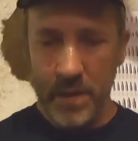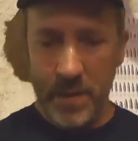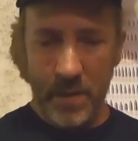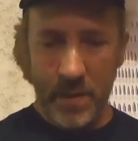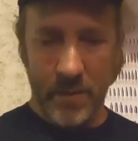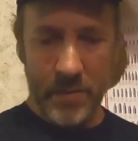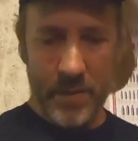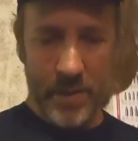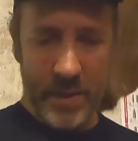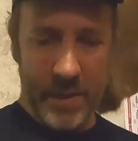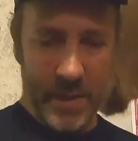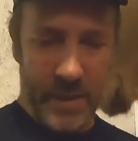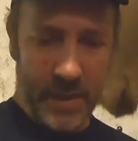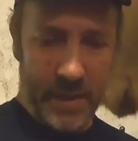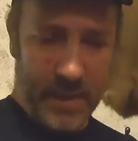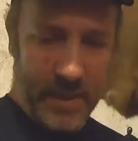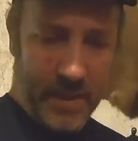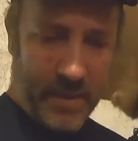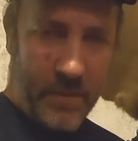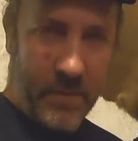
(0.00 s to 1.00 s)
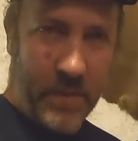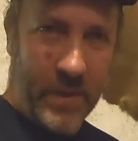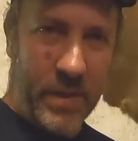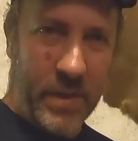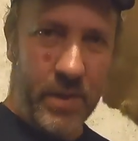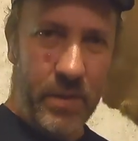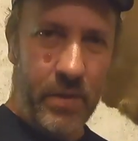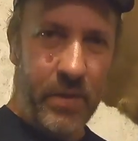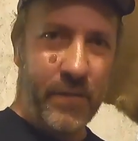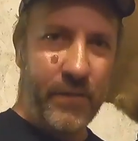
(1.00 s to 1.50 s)
Okay, we're going
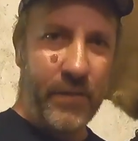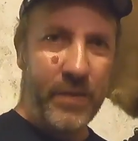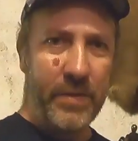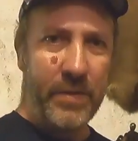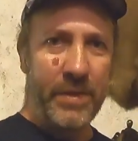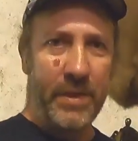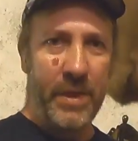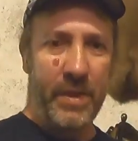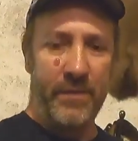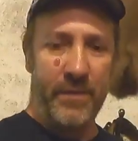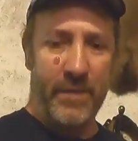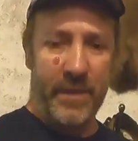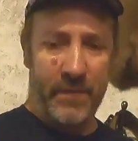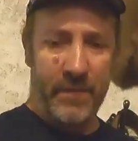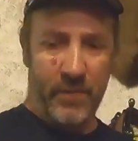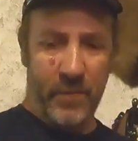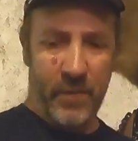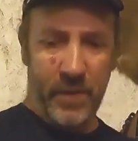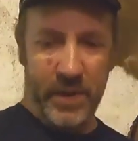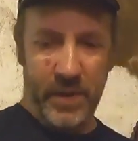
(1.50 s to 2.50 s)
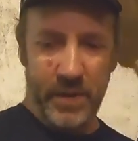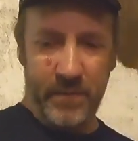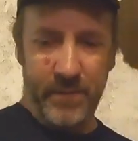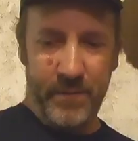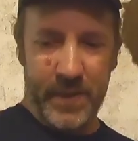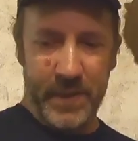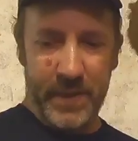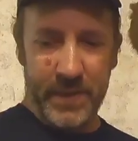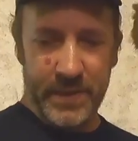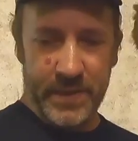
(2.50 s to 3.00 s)
to go over several of them. One of
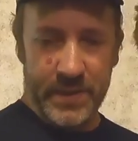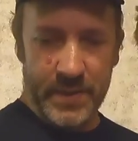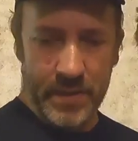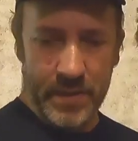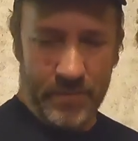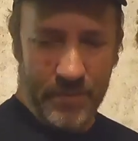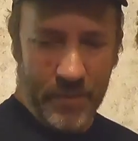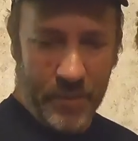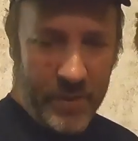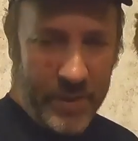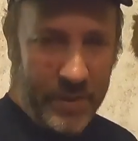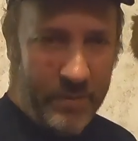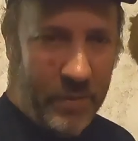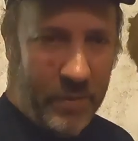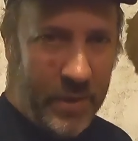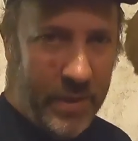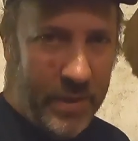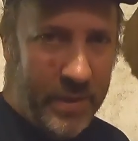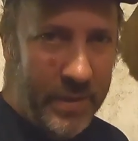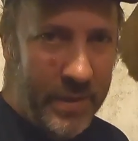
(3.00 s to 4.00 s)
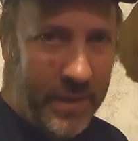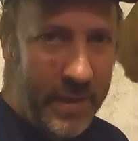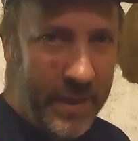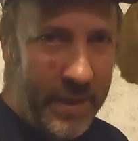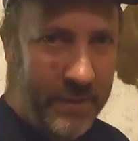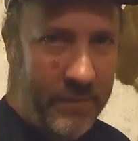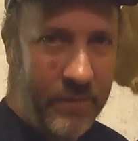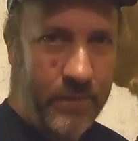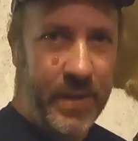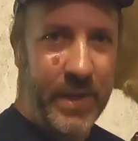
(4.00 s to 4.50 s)
them is the pointy bullet thing.
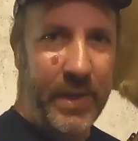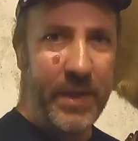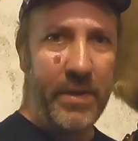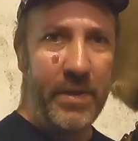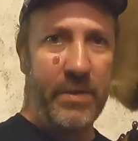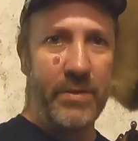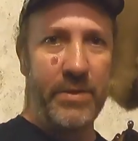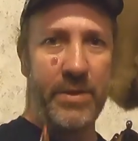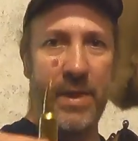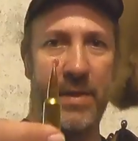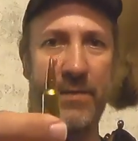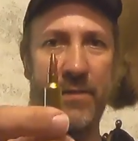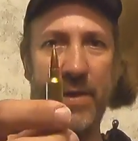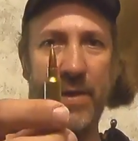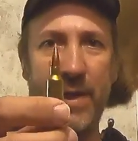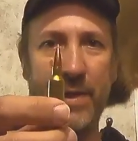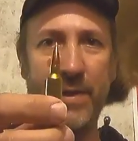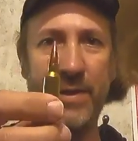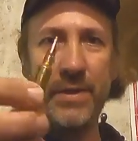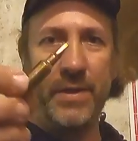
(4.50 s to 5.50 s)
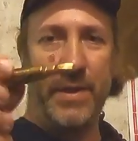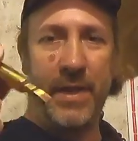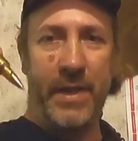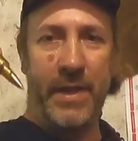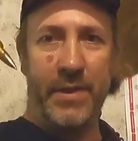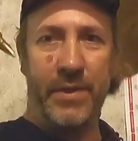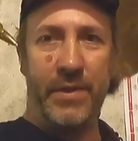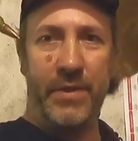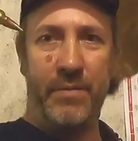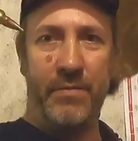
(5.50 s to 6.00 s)
Everybody knows lever actions
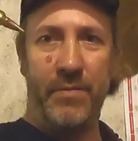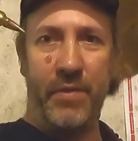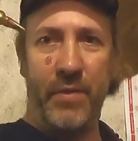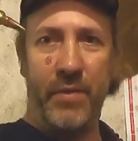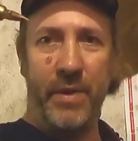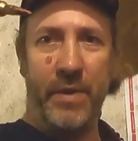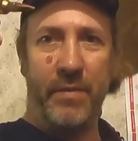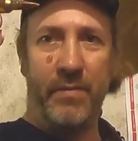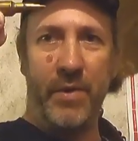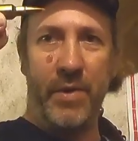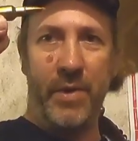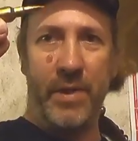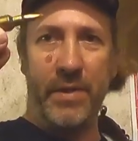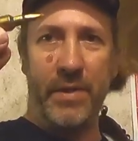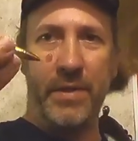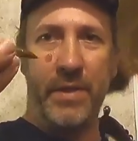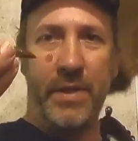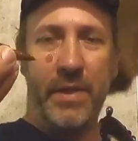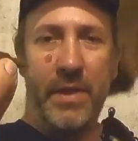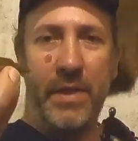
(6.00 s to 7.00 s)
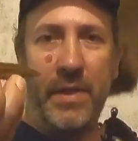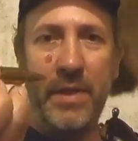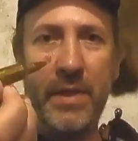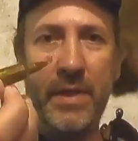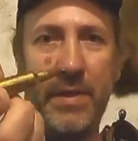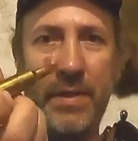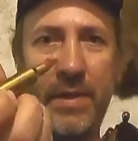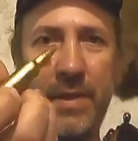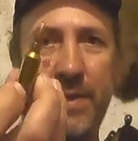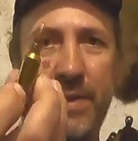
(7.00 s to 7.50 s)
can't shoot pointy bullets.
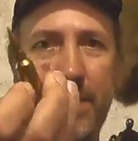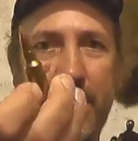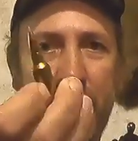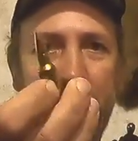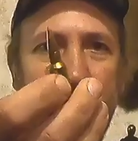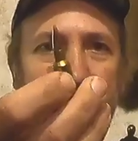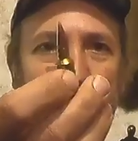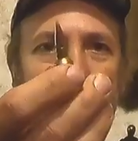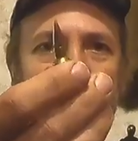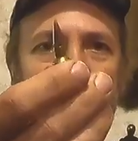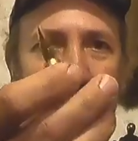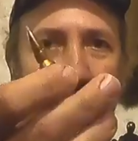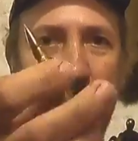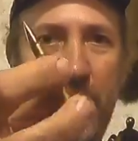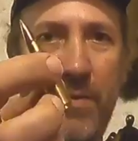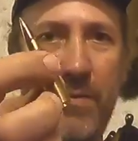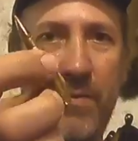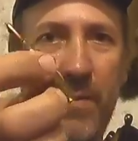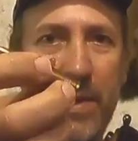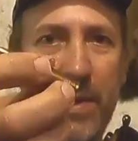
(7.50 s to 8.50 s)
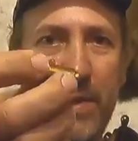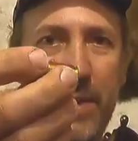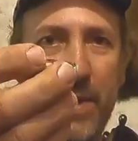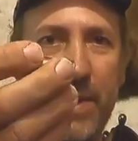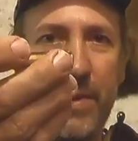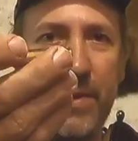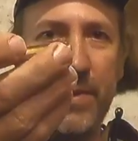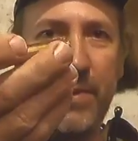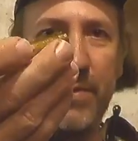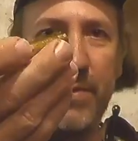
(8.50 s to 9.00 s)
This is a 300
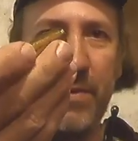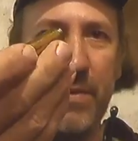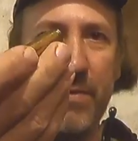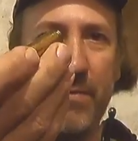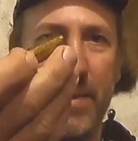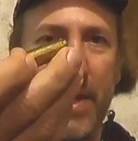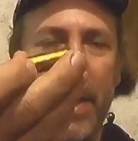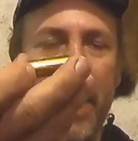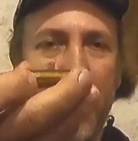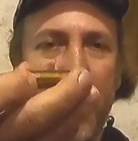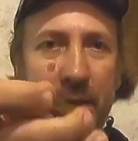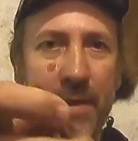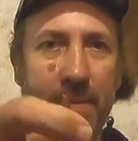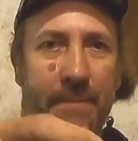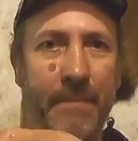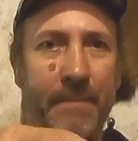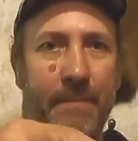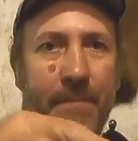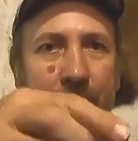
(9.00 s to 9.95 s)
Winchester short mag.